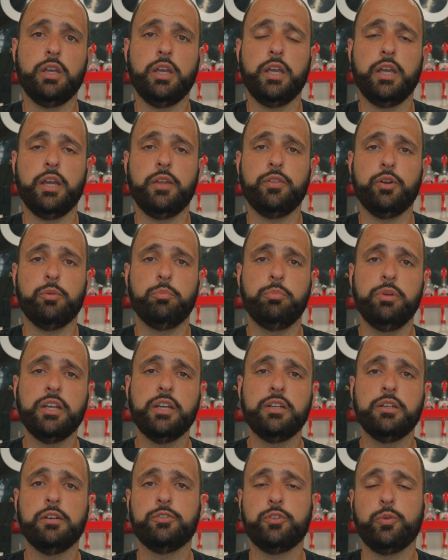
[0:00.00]
and they're
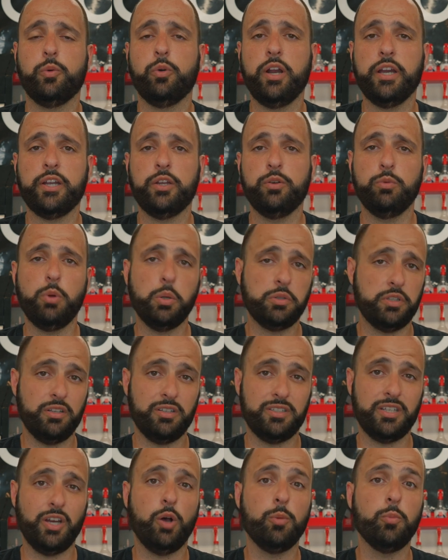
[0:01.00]
big enough to where I can rotate
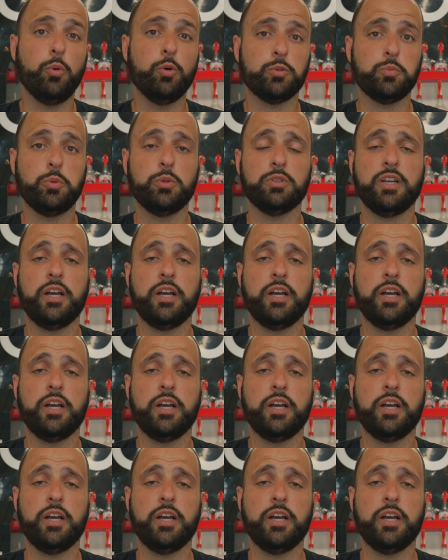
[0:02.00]
the towel multiple